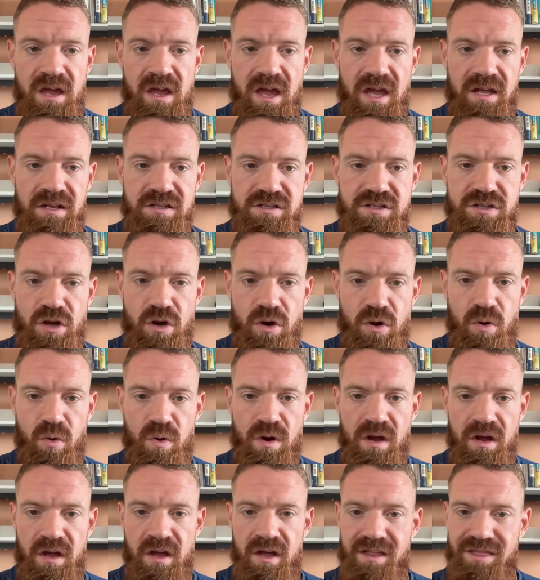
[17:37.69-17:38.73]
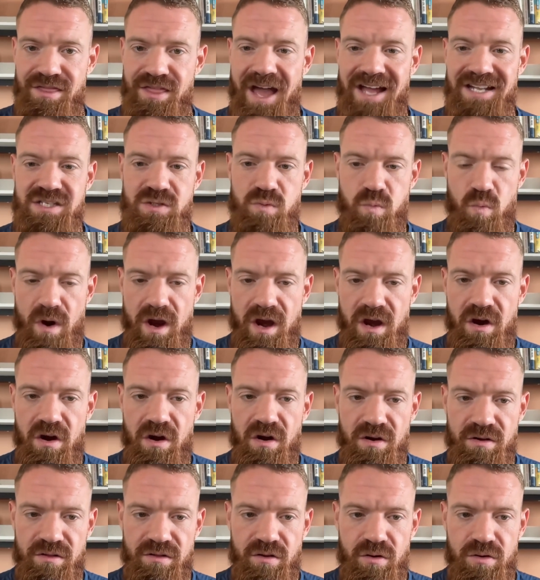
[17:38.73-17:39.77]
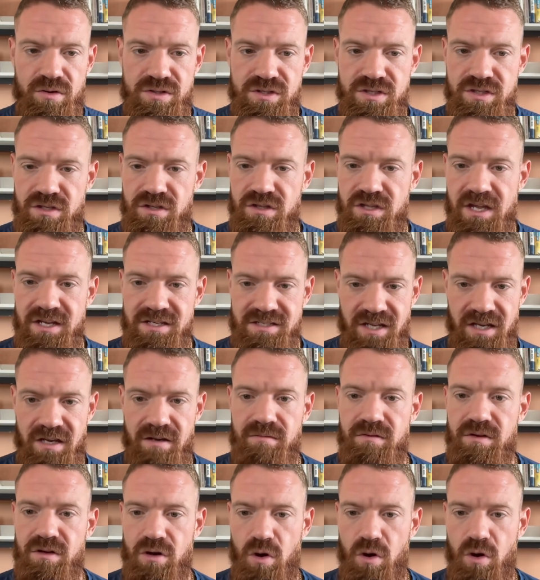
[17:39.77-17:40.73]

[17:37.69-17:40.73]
And so that's where those things like